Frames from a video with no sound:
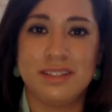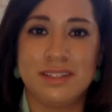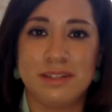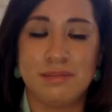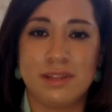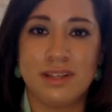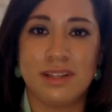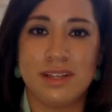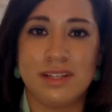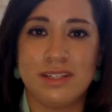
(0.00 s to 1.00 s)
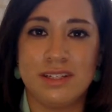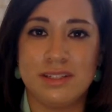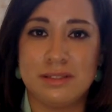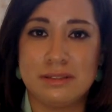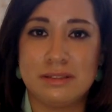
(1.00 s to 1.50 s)
something that
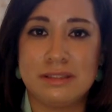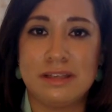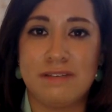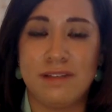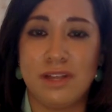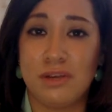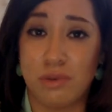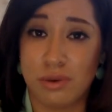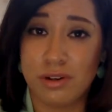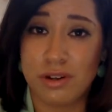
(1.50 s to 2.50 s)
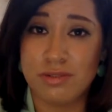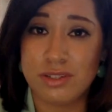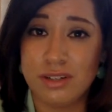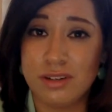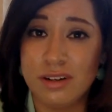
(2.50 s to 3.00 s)
is definitely a roller
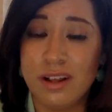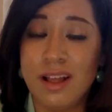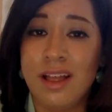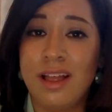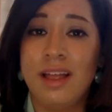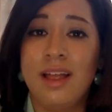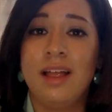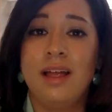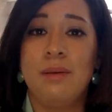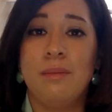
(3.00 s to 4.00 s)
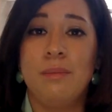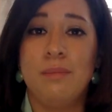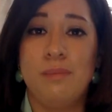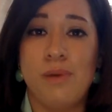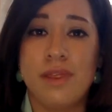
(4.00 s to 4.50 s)
coaster
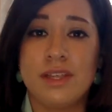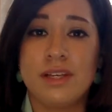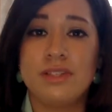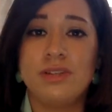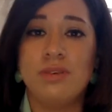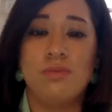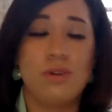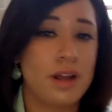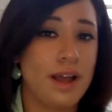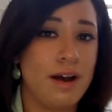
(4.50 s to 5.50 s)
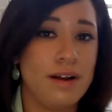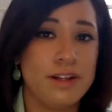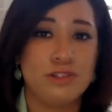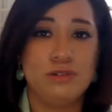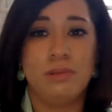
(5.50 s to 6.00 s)
when things don't work out
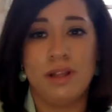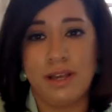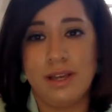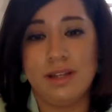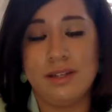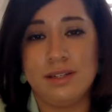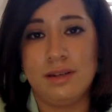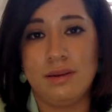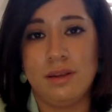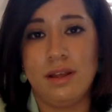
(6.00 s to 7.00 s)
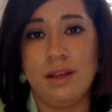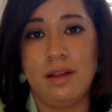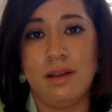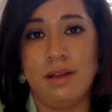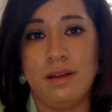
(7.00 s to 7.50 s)
as you planned.
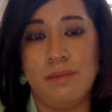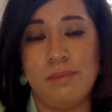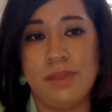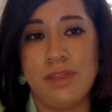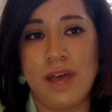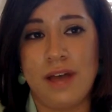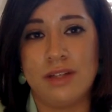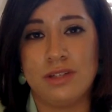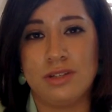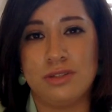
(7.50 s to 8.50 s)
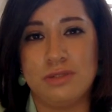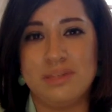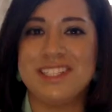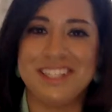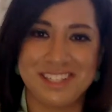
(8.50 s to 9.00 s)
But that is also what
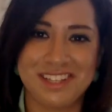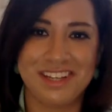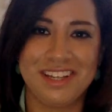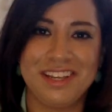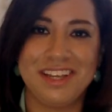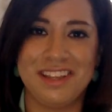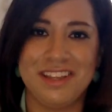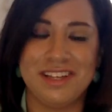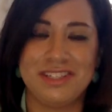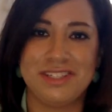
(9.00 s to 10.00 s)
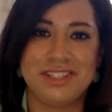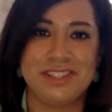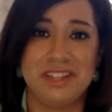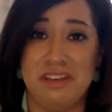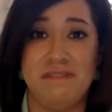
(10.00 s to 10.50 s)
makes it exciting, and that's
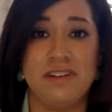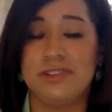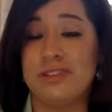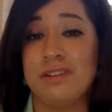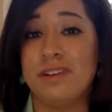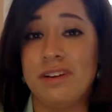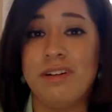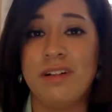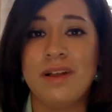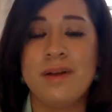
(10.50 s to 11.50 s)
the adventure of it all.